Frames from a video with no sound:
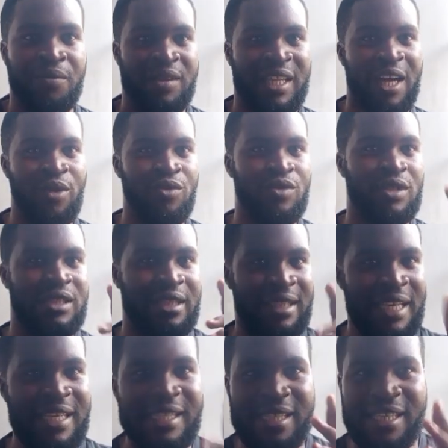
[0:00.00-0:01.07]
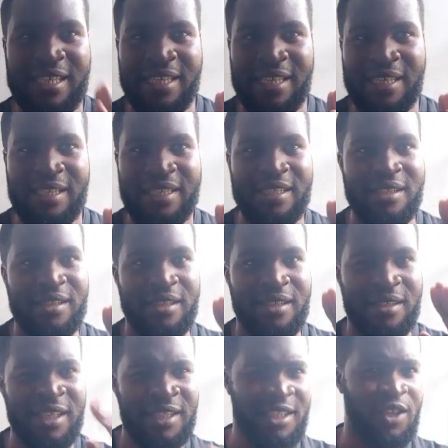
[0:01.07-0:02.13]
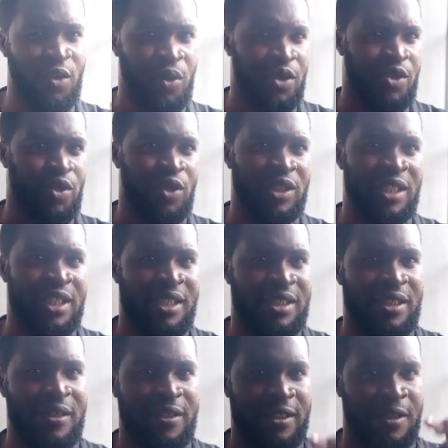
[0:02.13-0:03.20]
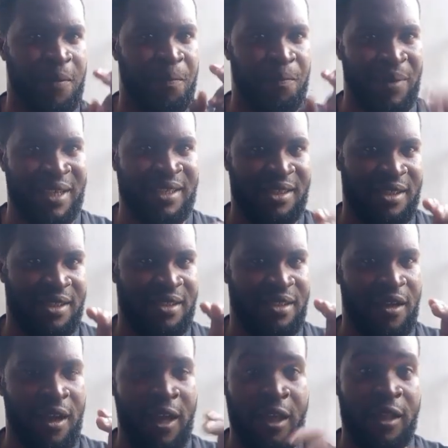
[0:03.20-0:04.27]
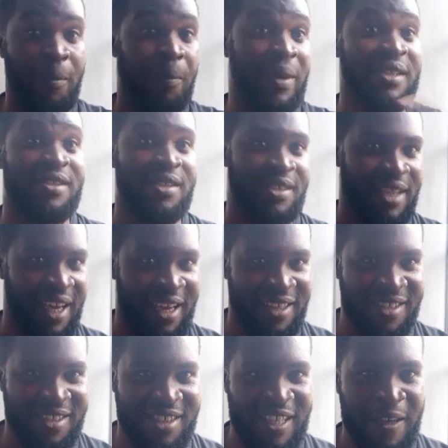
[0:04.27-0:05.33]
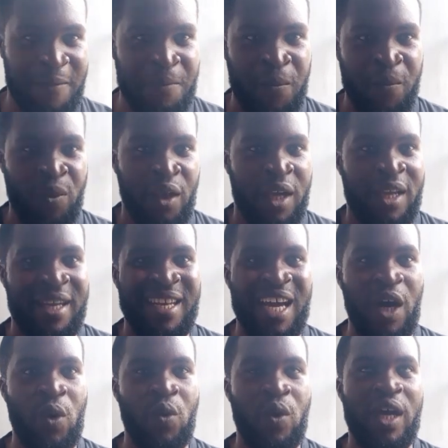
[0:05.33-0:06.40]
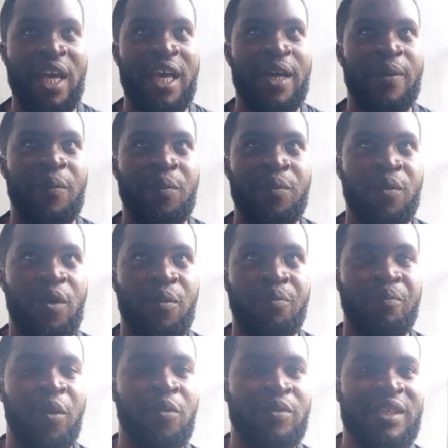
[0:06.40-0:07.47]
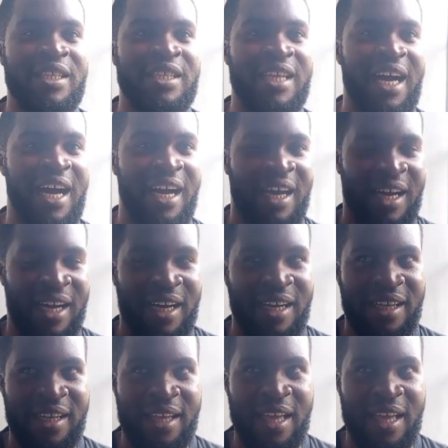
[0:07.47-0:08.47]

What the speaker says: Now, next in the question is the pesticides. Now, pumpkin are